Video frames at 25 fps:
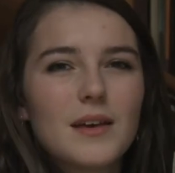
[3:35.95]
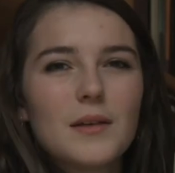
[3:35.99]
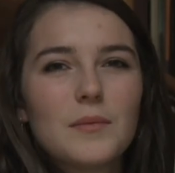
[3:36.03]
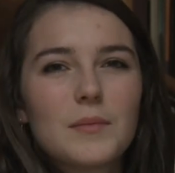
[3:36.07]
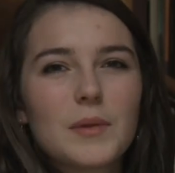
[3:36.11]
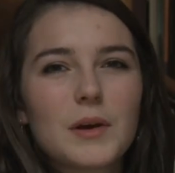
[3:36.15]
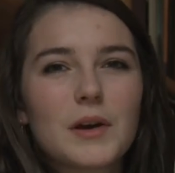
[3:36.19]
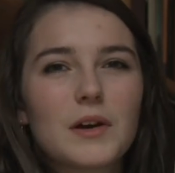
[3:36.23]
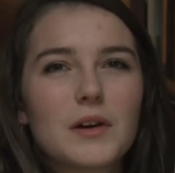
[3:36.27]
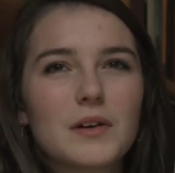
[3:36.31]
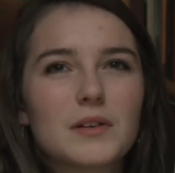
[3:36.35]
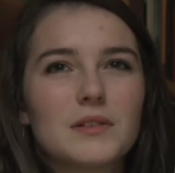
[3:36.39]

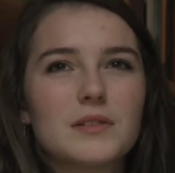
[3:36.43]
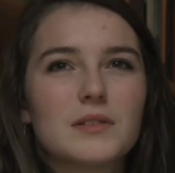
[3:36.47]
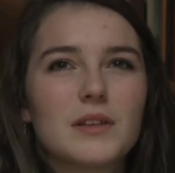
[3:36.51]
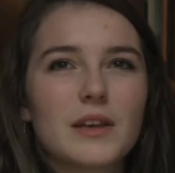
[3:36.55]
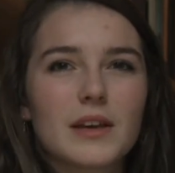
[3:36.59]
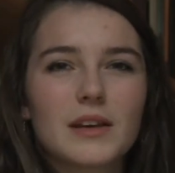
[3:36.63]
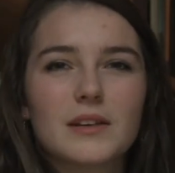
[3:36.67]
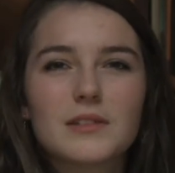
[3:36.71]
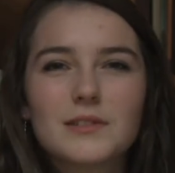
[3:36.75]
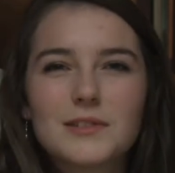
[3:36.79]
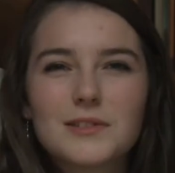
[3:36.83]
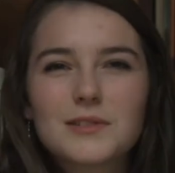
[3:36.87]
because they
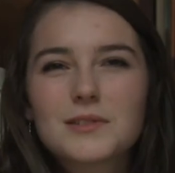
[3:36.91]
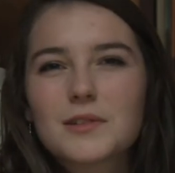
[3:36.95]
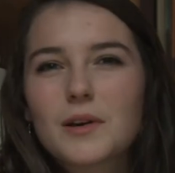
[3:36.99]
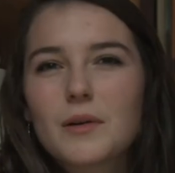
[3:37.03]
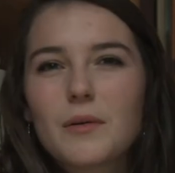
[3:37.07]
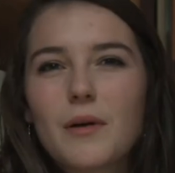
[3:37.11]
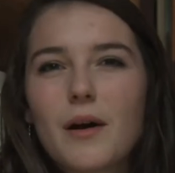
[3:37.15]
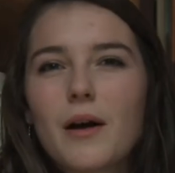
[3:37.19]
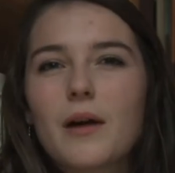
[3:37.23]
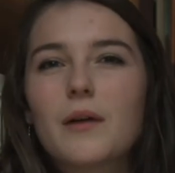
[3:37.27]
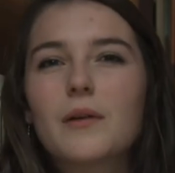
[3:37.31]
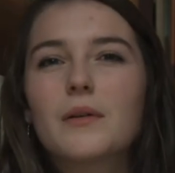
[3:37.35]
can just
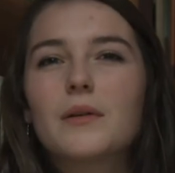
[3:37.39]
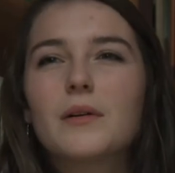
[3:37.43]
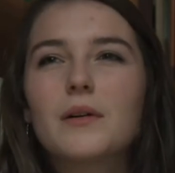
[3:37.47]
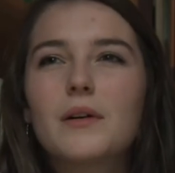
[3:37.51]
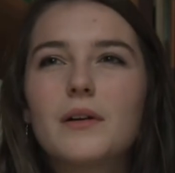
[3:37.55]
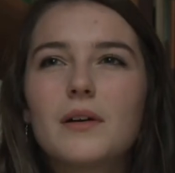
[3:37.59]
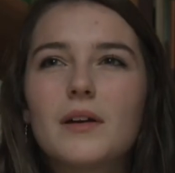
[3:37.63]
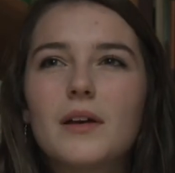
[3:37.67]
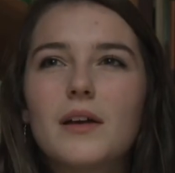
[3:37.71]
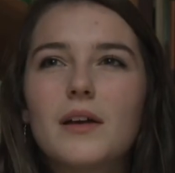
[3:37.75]
go out